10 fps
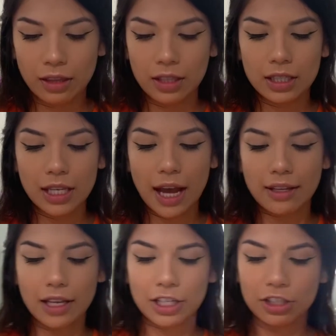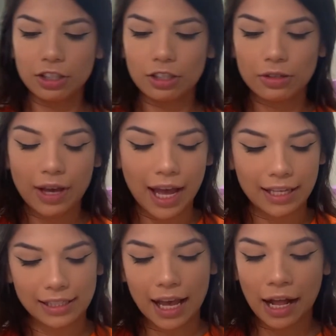This eyelash glue
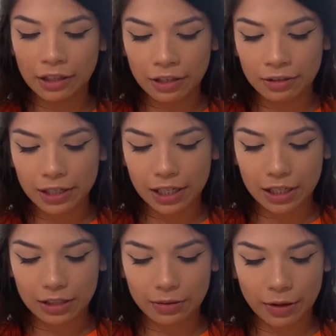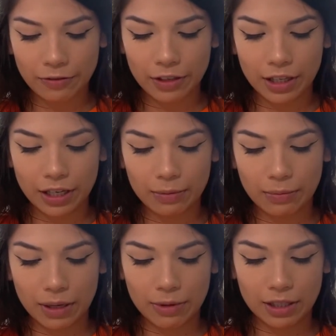has aloe in it, so I feel like
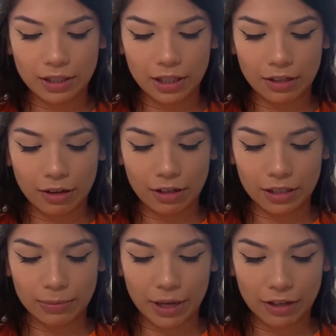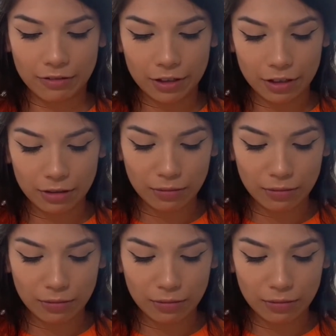maybe it's like not as bad for you.